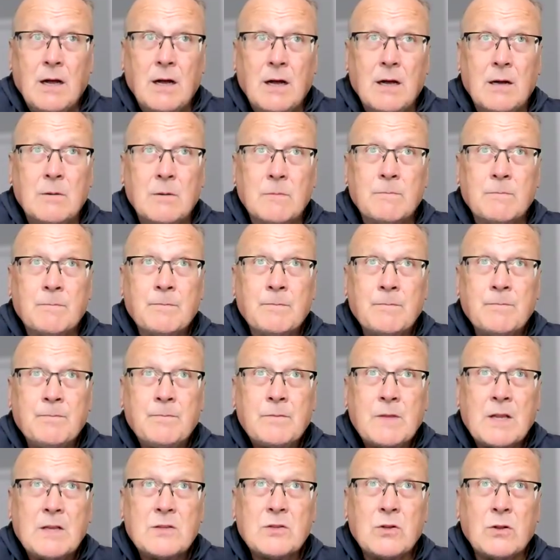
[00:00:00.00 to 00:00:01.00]
um,
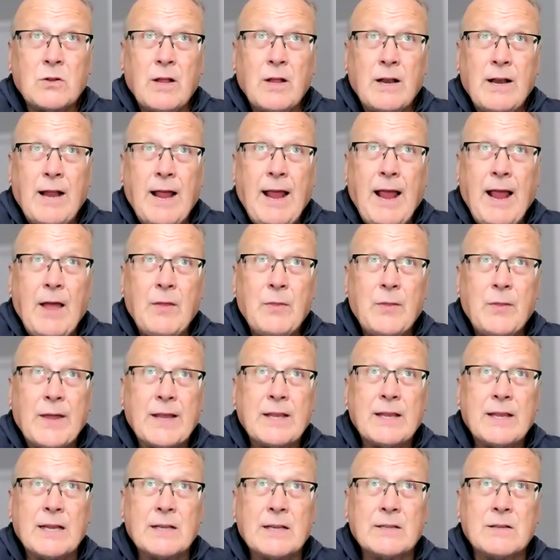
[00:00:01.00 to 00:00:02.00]
so that I had
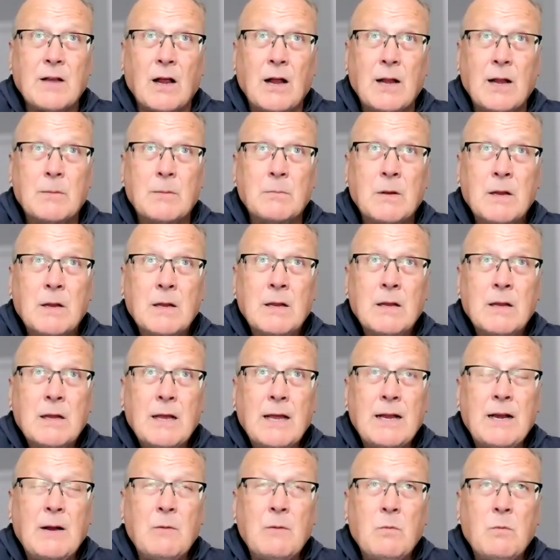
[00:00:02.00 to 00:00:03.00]
thinking time.
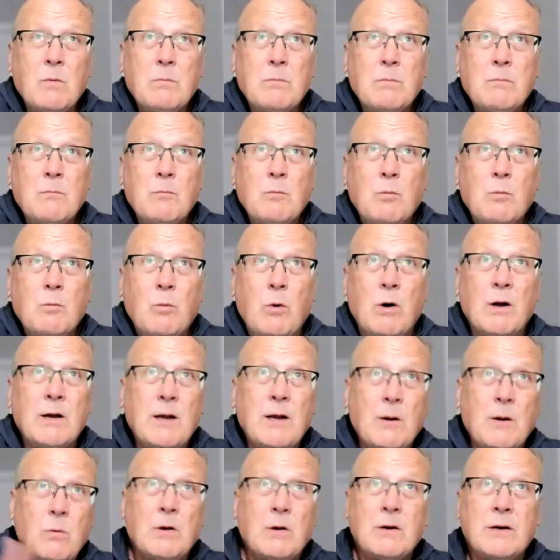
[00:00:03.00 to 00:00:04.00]
And I
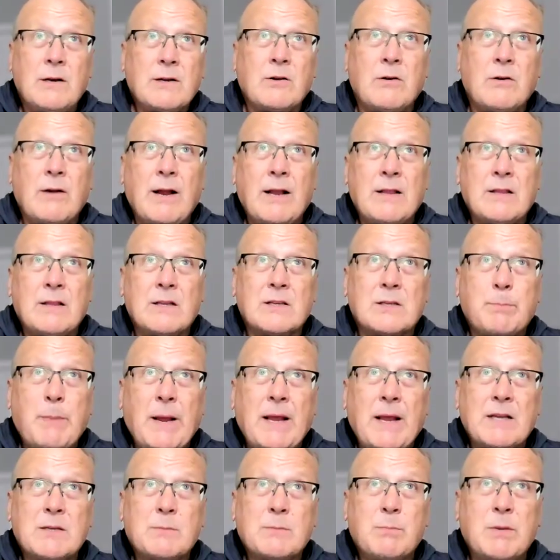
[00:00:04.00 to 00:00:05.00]
wanted to create the
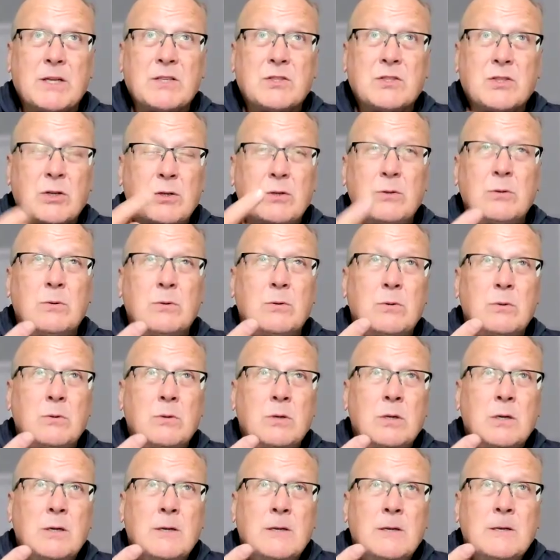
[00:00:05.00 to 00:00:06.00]
space, but
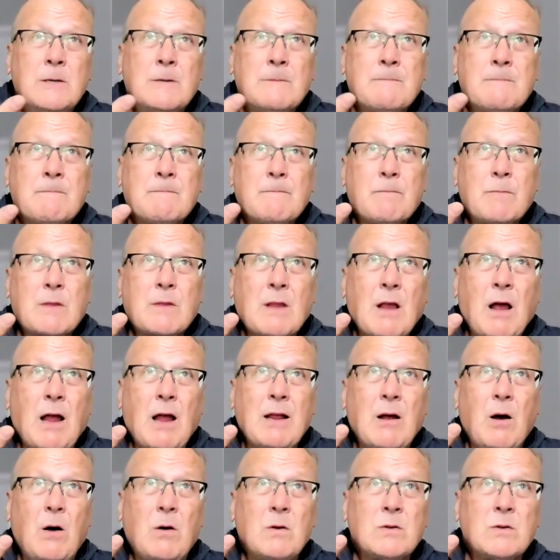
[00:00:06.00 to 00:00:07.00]
two,
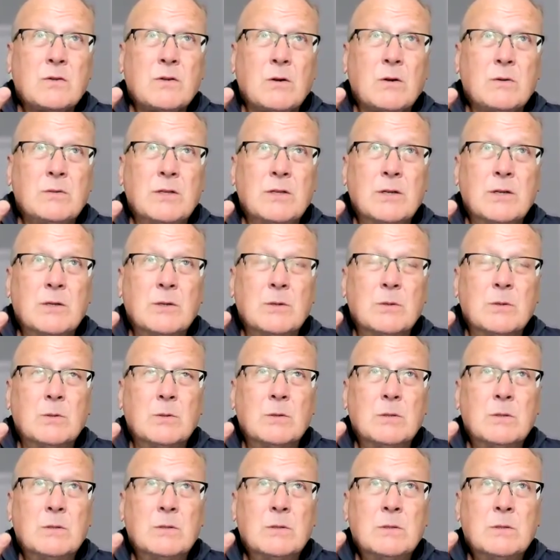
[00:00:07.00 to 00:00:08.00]
I also
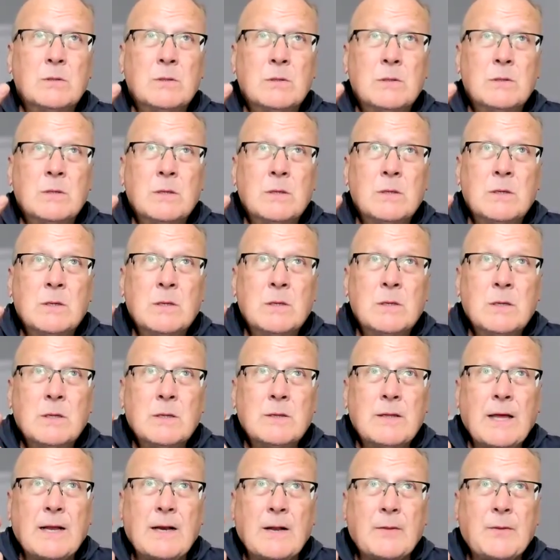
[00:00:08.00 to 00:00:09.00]
knew
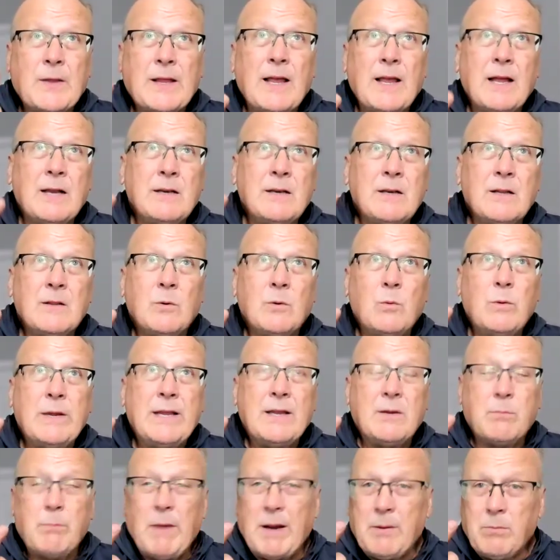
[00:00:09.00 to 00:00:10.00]
that at the end of the
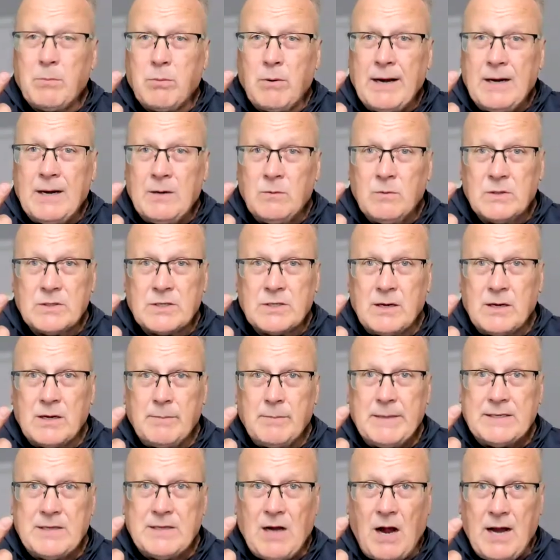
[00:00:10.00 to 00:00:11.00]
week, my brain was going
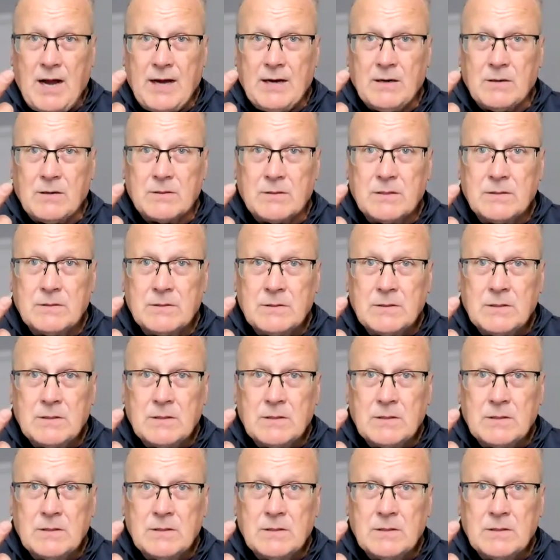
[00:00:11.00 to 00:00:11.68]
to be tired.